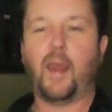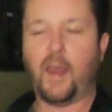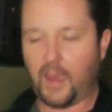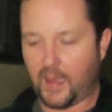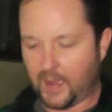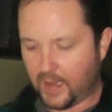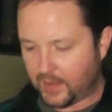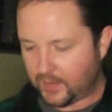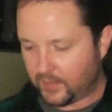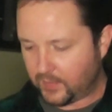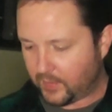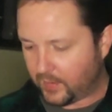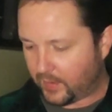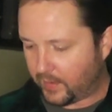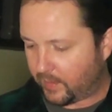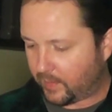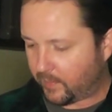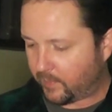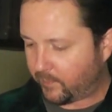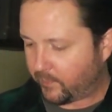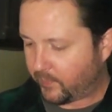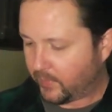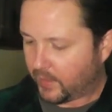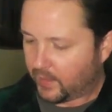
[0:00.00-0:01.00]

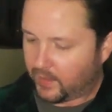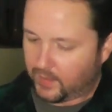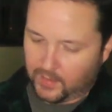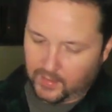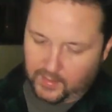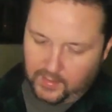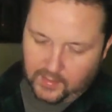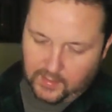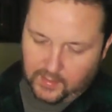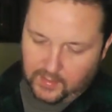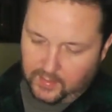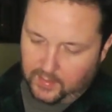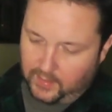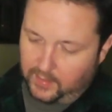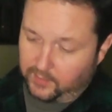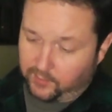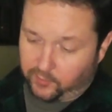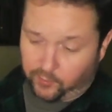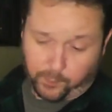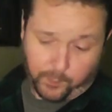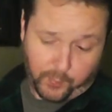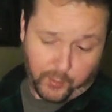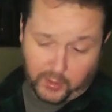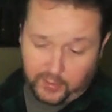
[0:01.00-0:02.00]
and
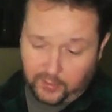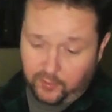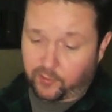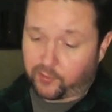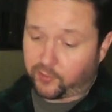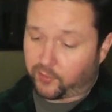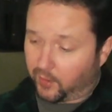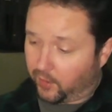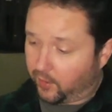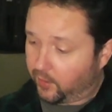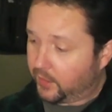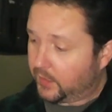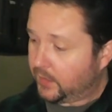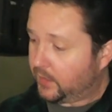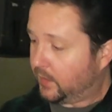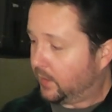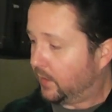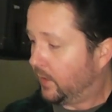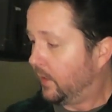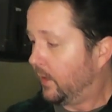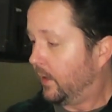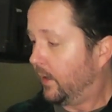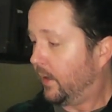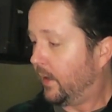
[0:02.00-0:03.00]
it's pretty
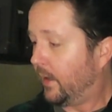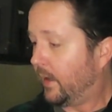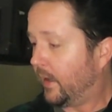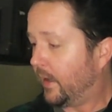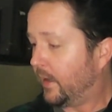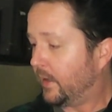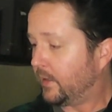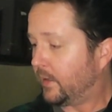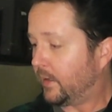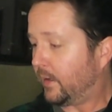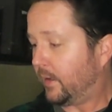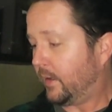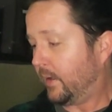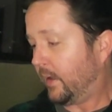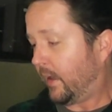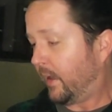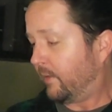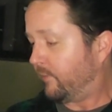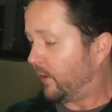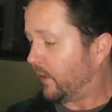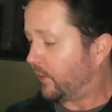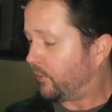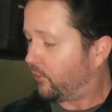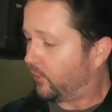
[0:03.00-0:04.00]
sturdy, and
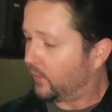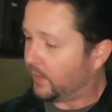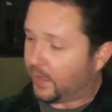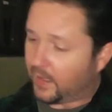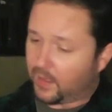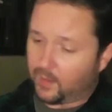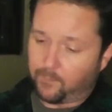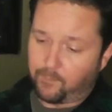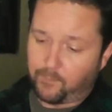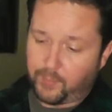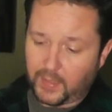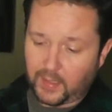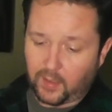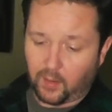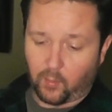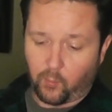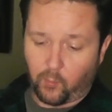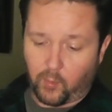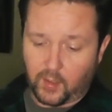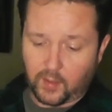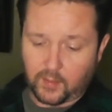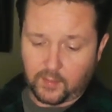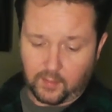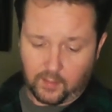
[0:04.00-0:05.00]
I've actually got a bigger
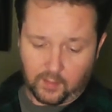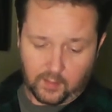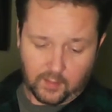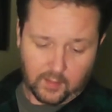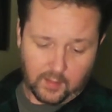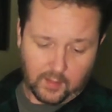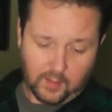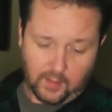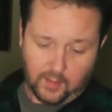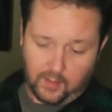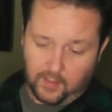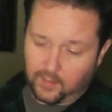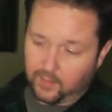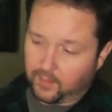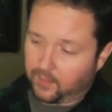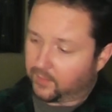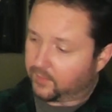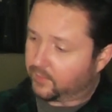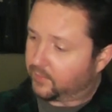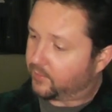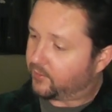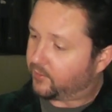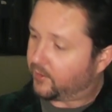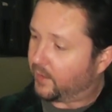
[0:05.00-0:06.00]
one.
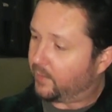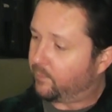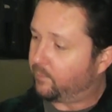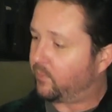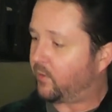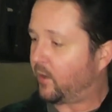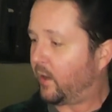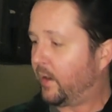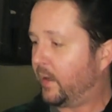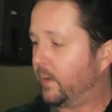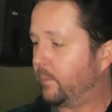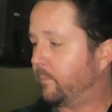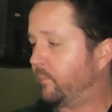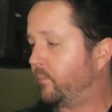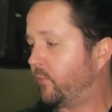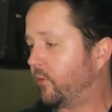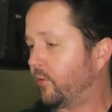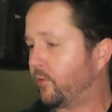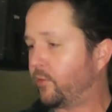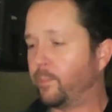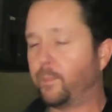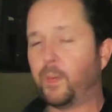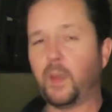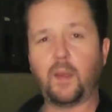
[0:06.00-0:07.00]
The same type,
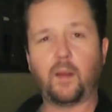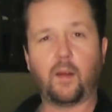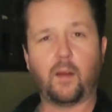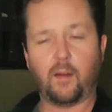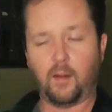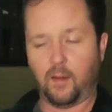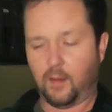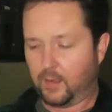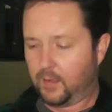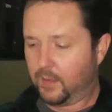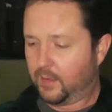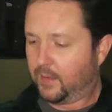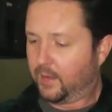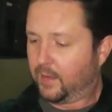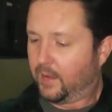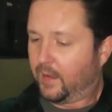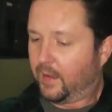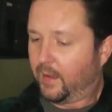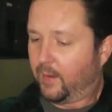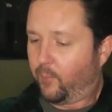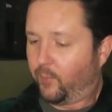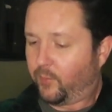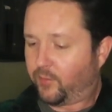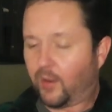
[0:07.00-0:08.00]
just bigger,
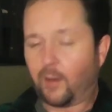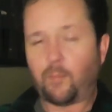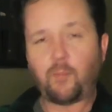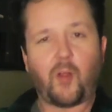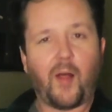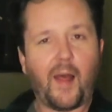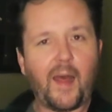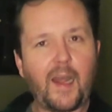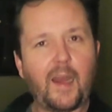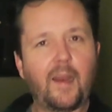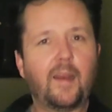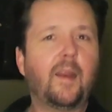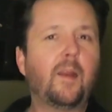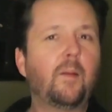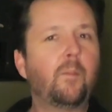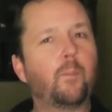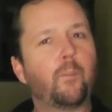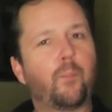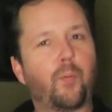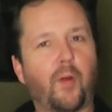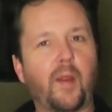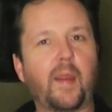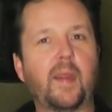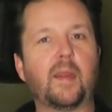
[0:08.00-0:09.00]
which I'm glad I
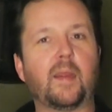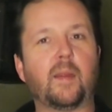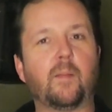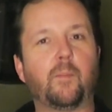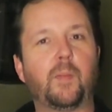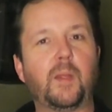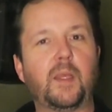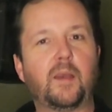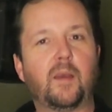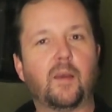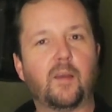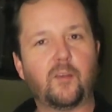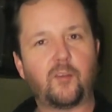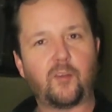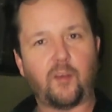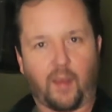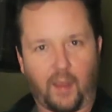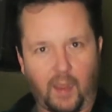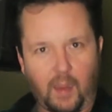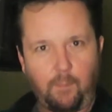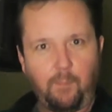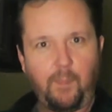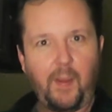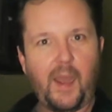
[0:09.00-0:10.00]
didn't bring,
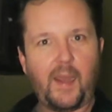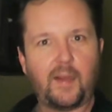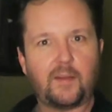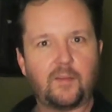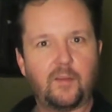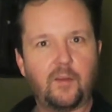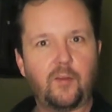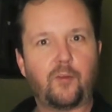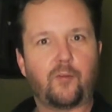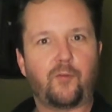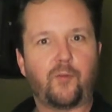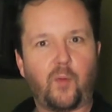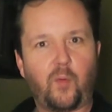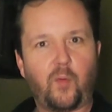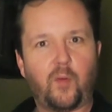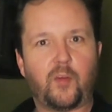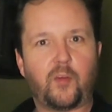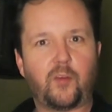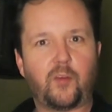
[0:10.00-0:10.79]
because I packed this full